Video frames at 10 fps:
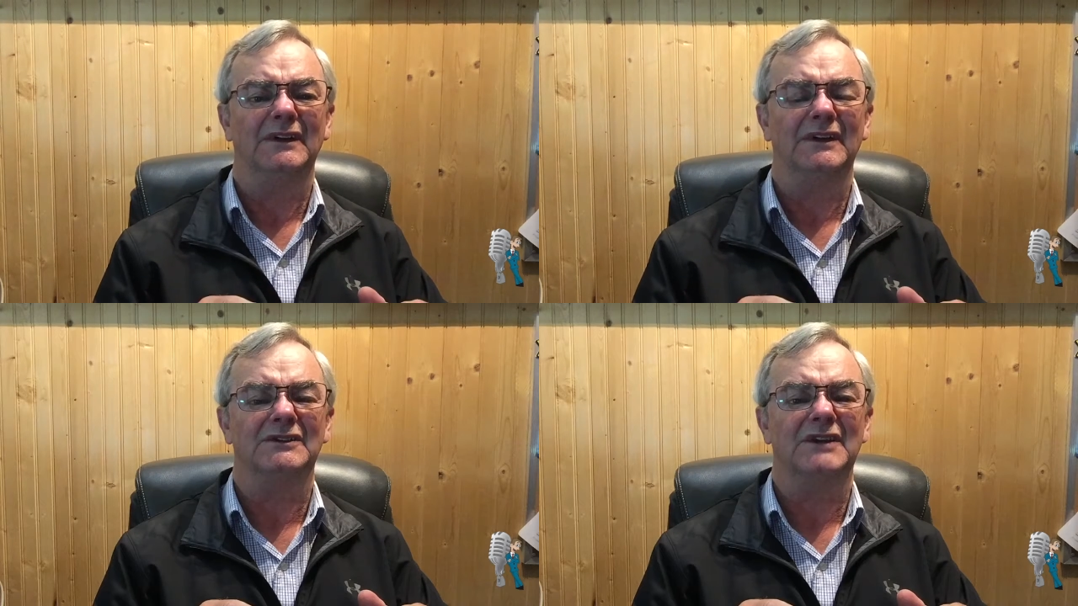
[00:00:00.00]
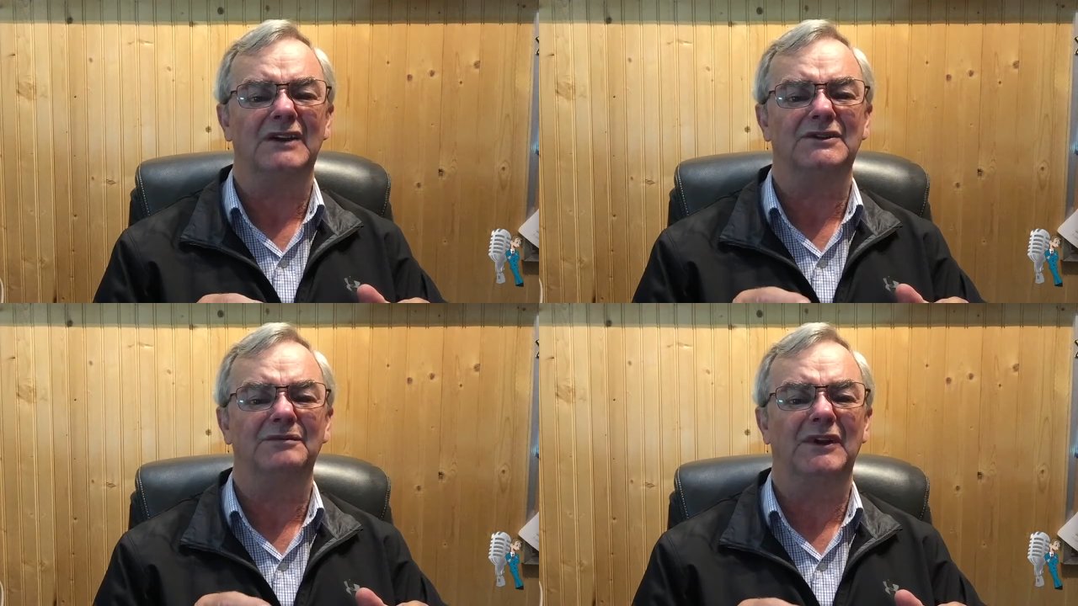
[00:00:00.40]
It's
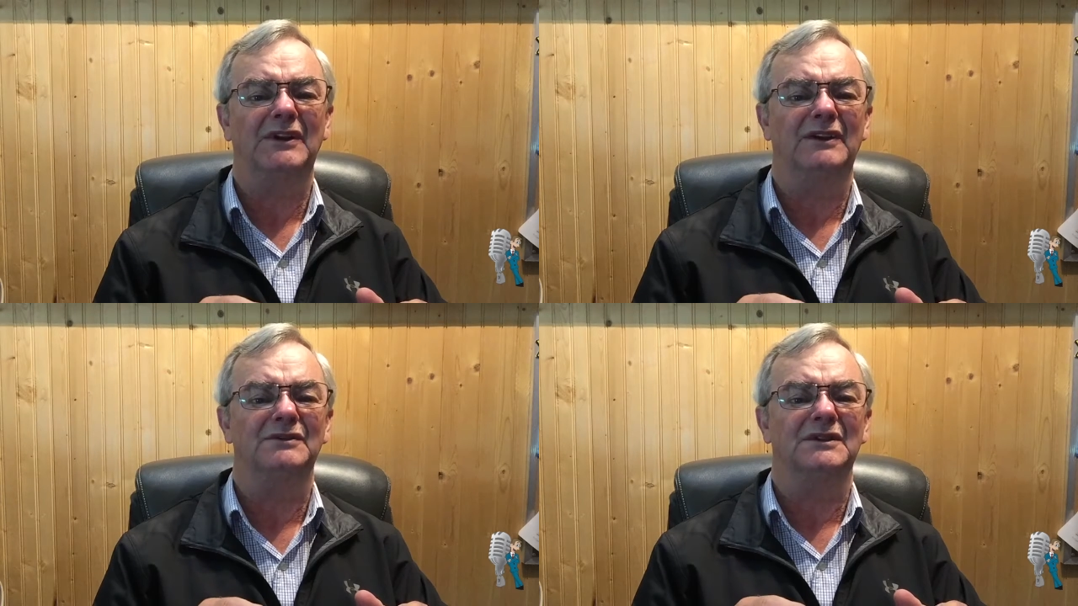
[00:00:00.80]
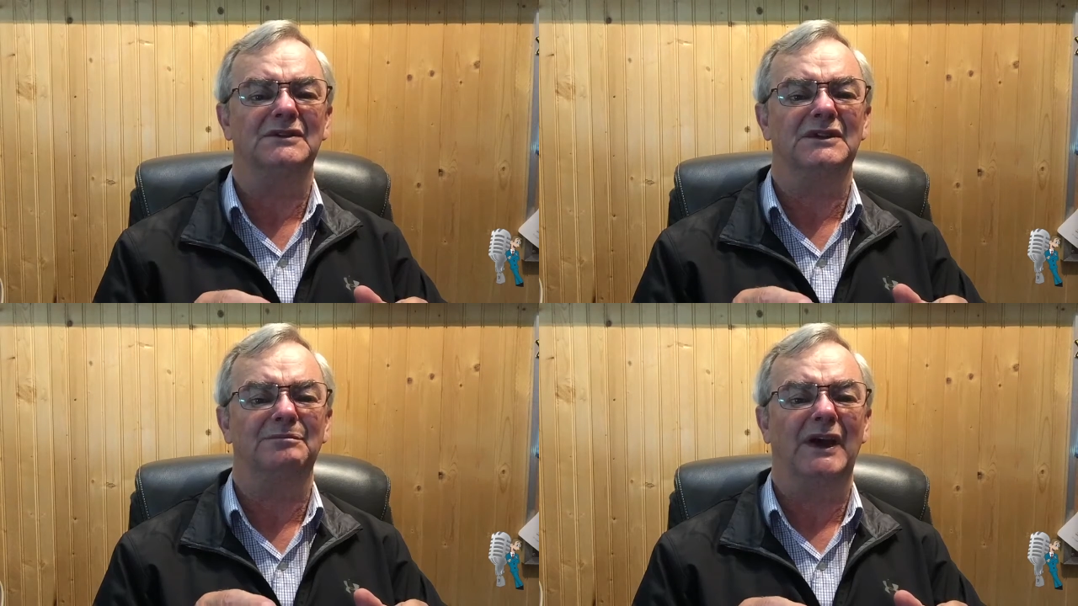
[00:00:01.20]
not something that you can
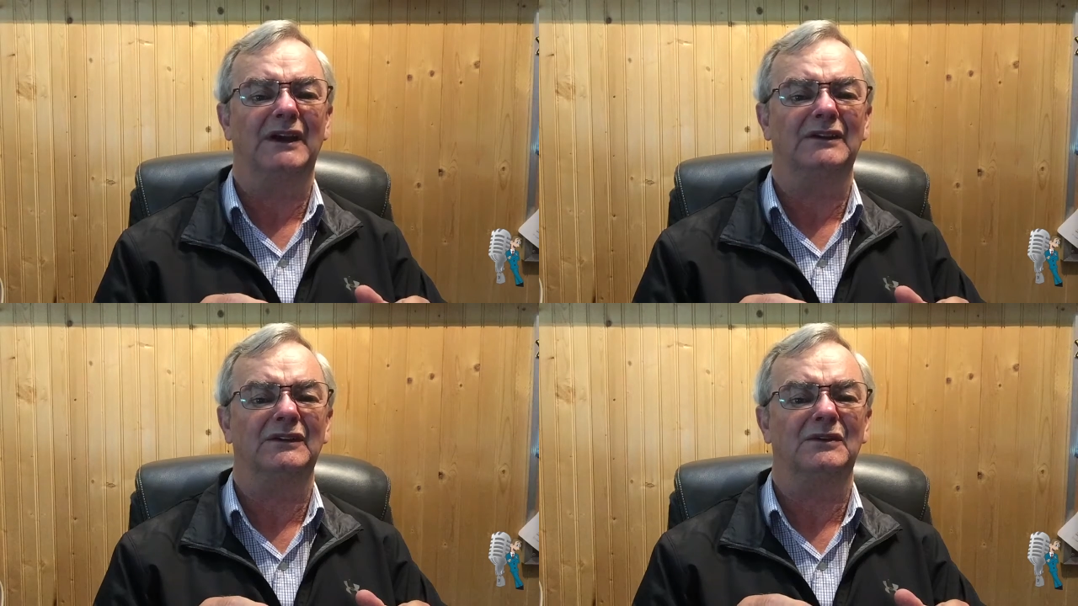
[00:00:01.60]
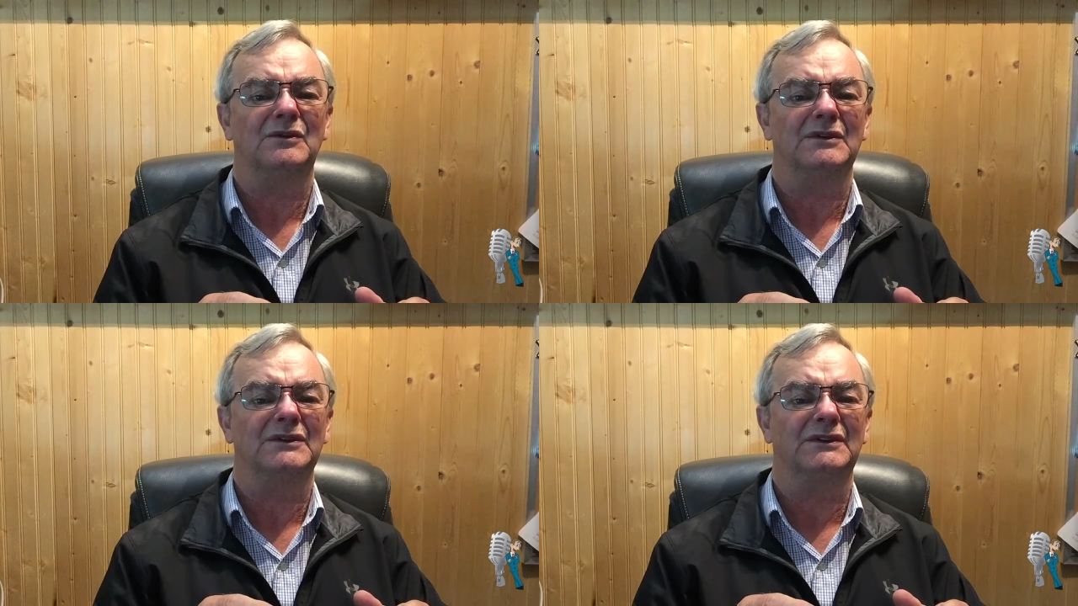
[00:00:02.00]
sit back in the
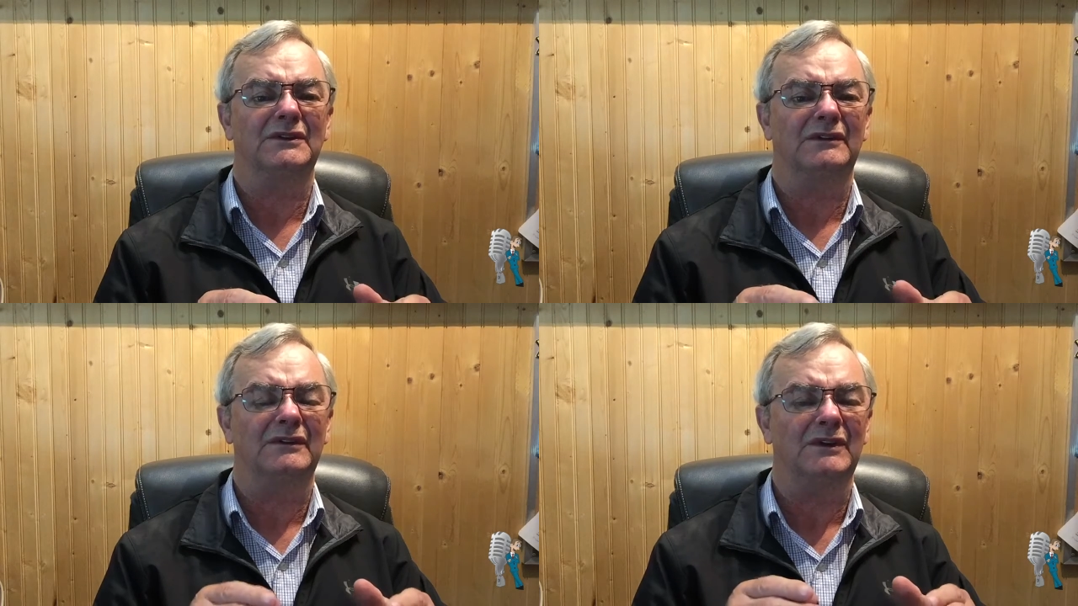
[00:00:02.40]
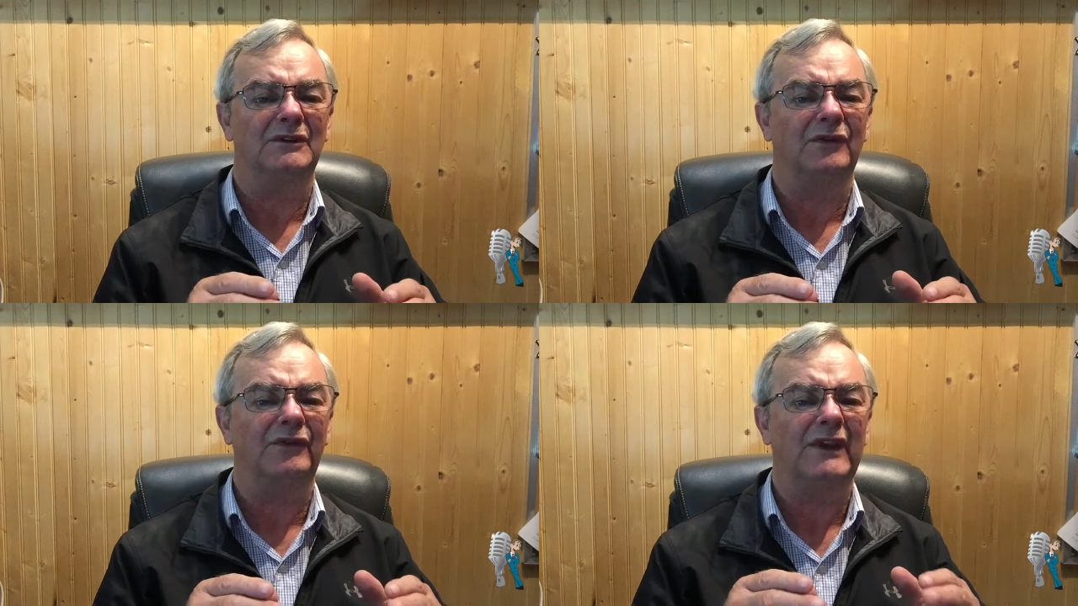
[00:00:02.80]
corners, you
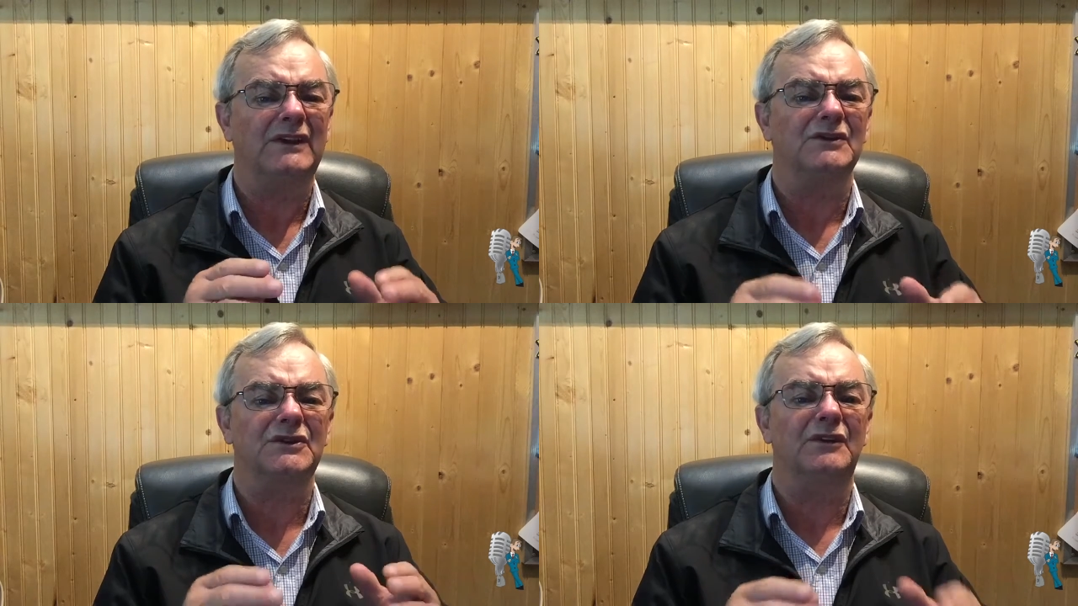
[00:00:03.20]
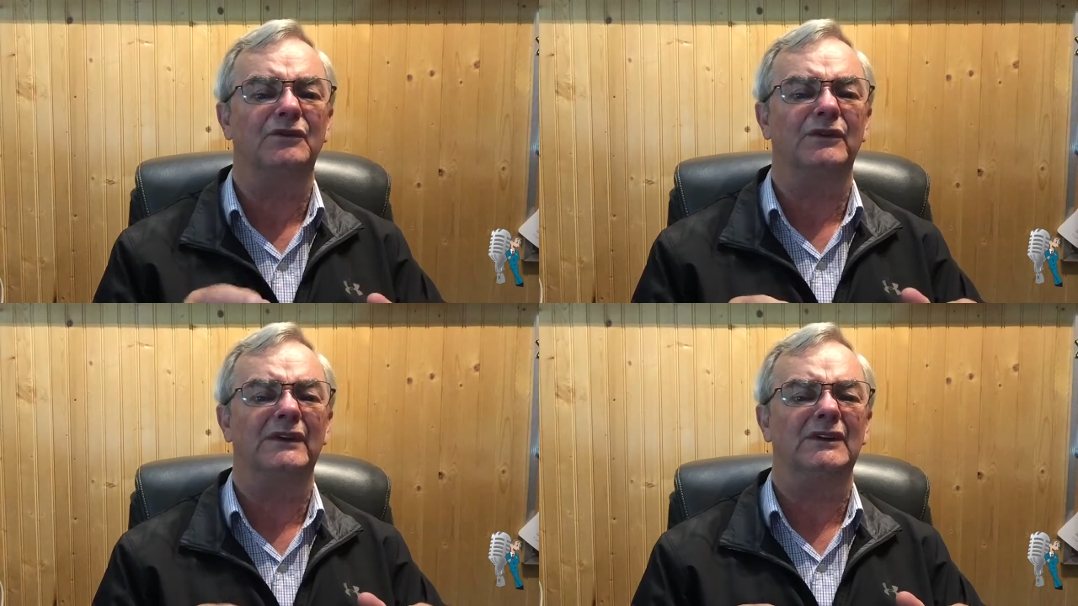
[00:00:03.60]
know, think yourself
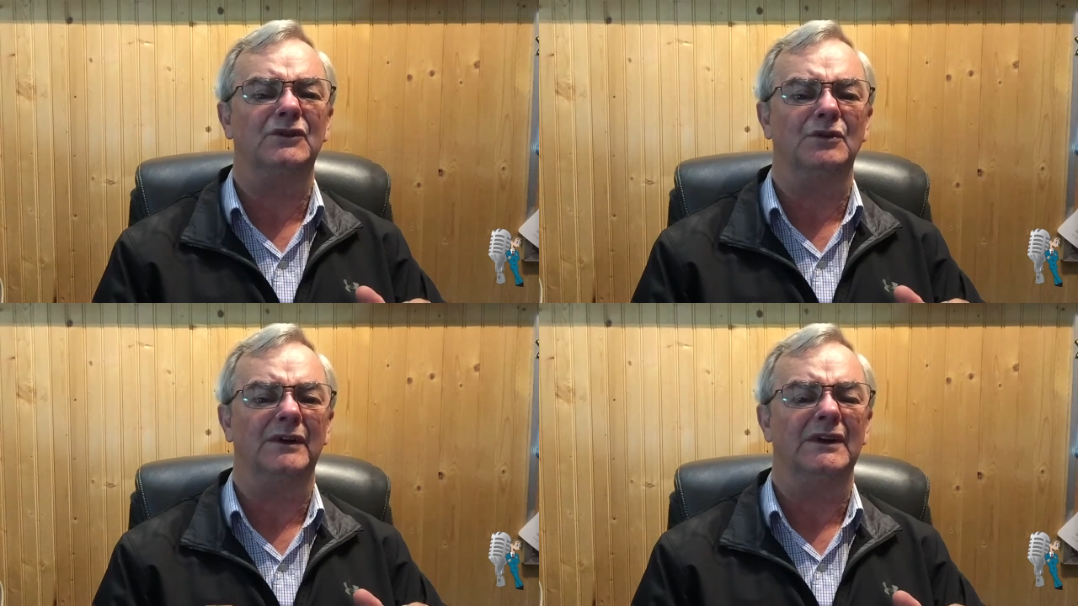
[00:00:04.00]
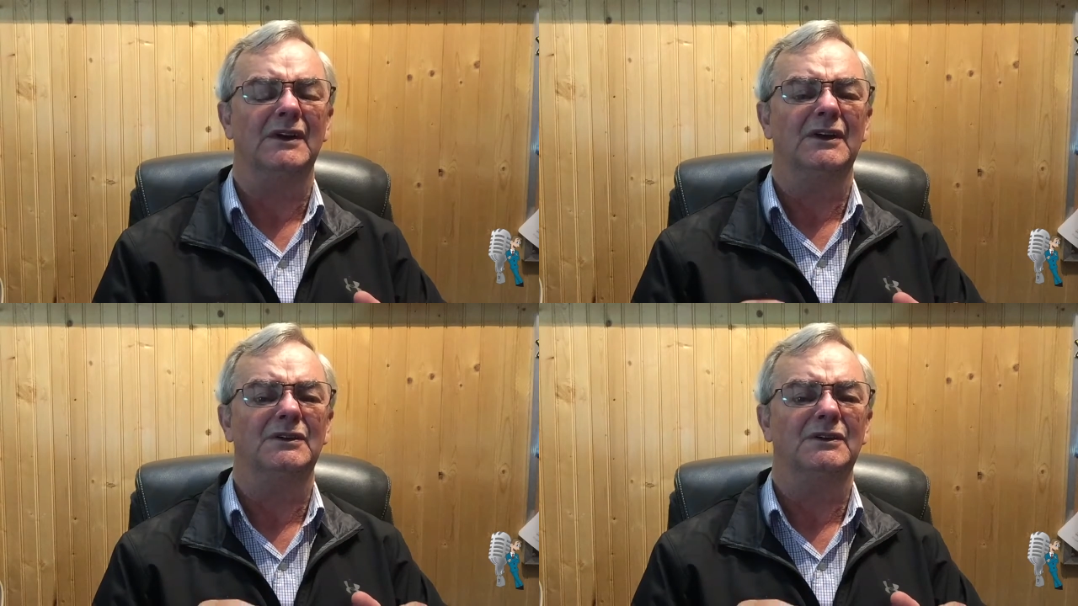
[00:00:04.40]
into it.